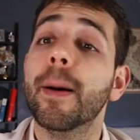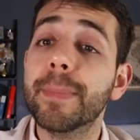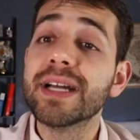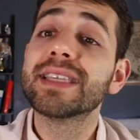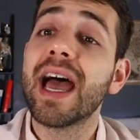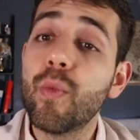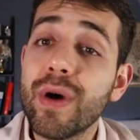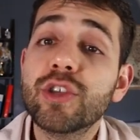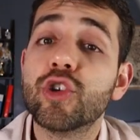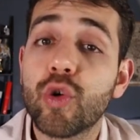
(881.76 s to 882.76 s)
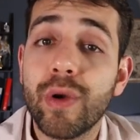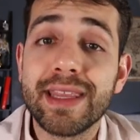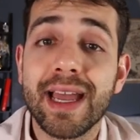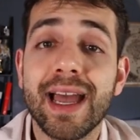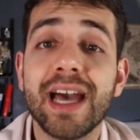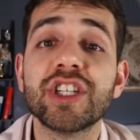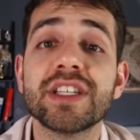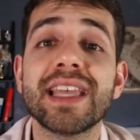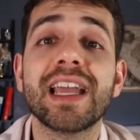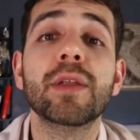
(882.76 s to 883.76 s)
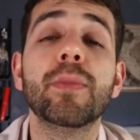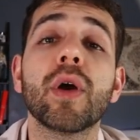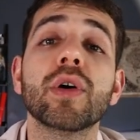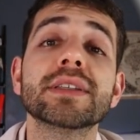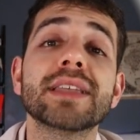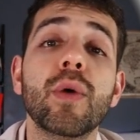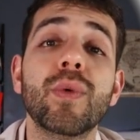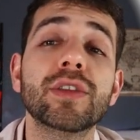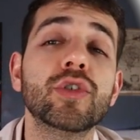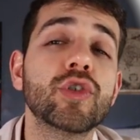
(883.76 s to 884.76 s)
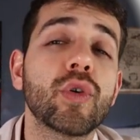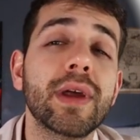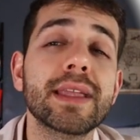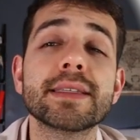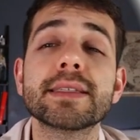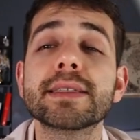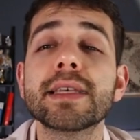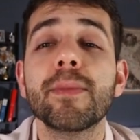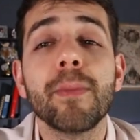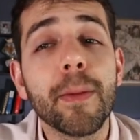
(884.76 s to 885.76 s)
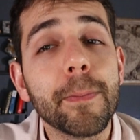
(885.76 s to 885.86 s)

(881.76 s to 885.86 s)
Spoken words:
But I want to create a cache exactly because I want to create some